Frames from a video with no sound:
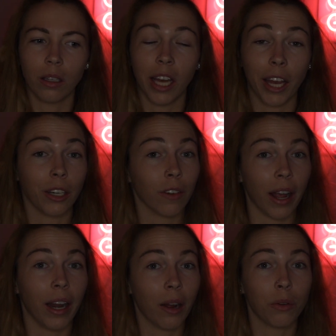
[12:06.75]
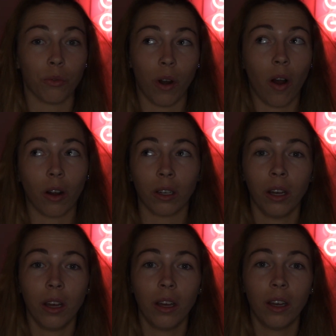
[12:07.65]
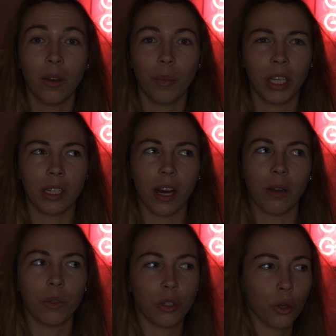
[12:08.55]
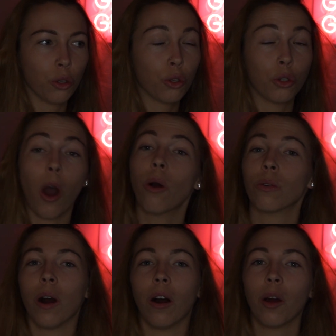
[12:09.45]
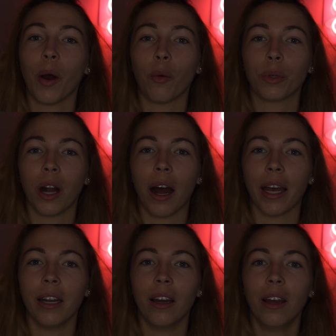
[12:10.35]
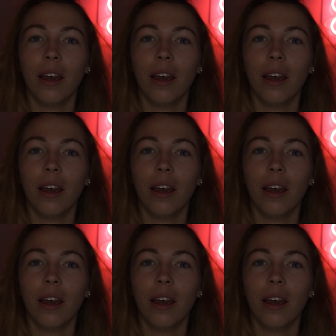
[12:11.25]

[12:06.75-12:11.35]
yeah, you're right, I was wrong, because I was so wrong about Pride,